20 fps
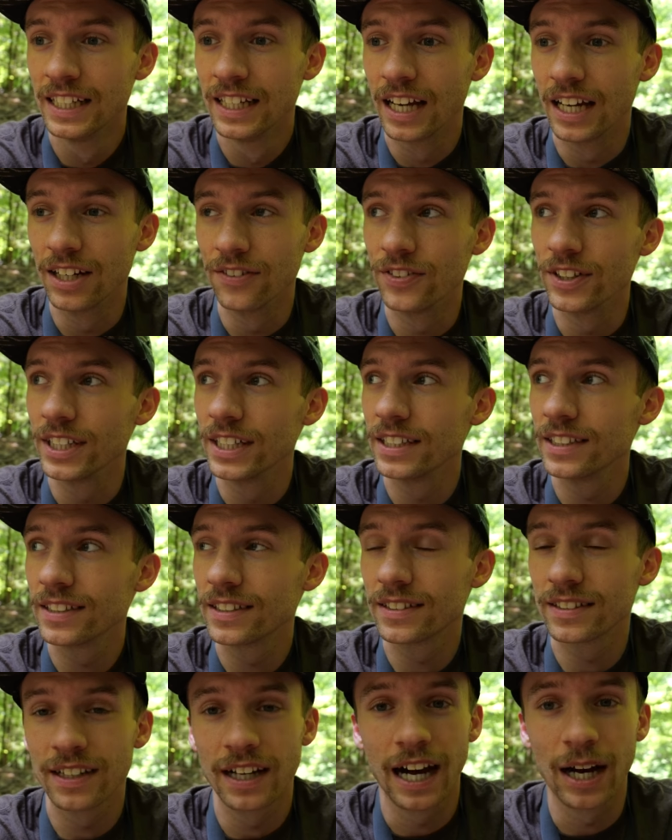And if it
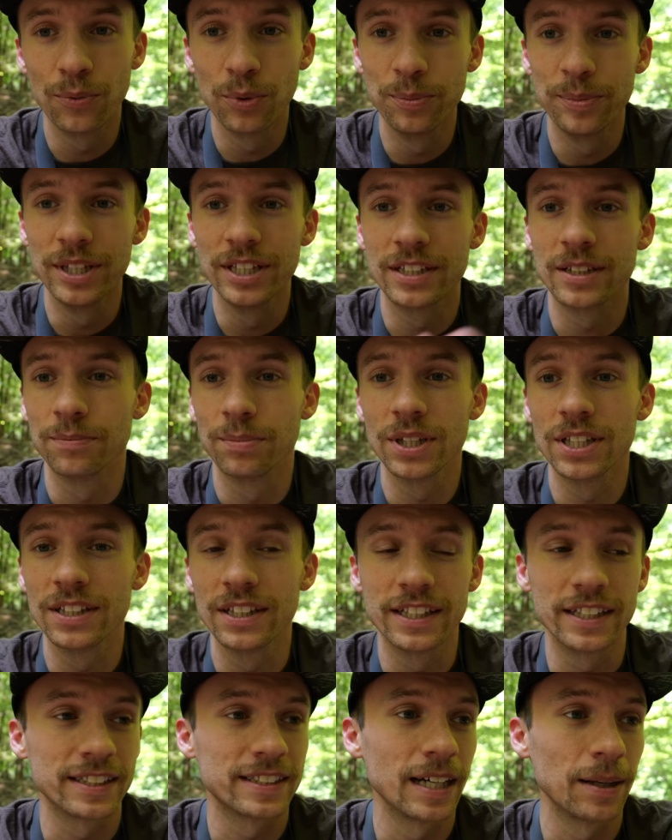is, I will be
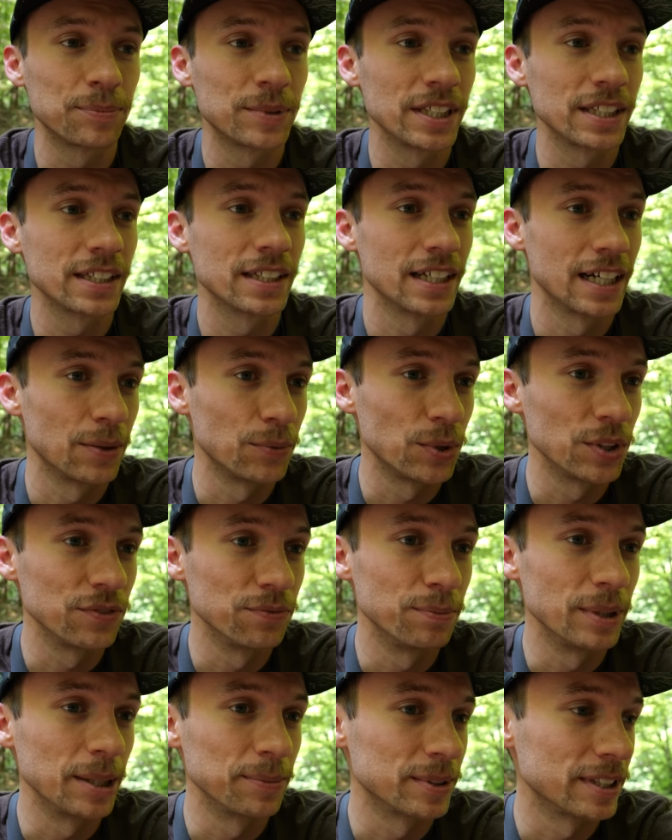completely accepting and I won't
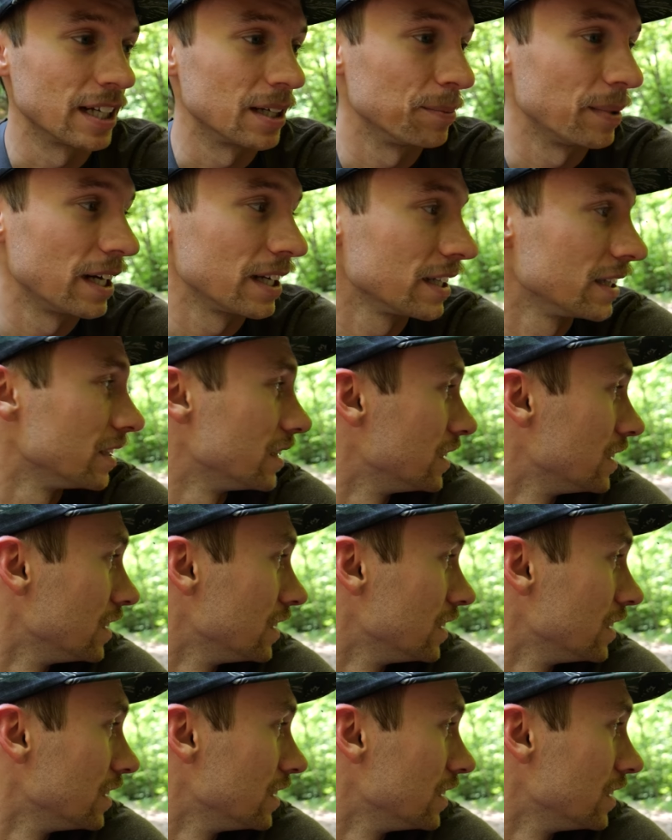even be upset about it.